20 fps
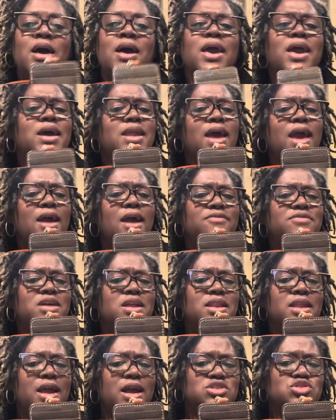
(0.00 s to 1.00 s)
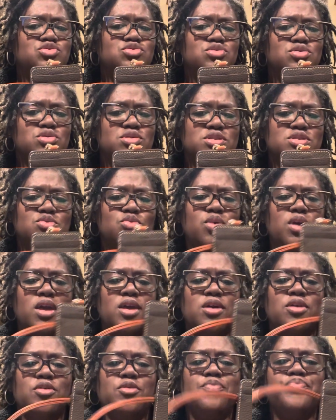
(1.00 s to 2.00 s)
And I have the natural as
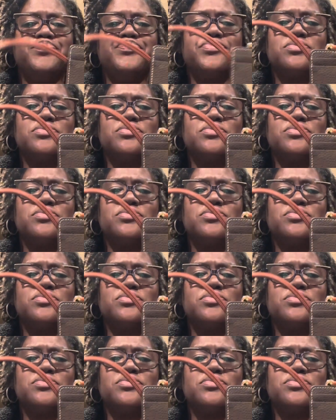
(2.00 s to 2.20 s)
well.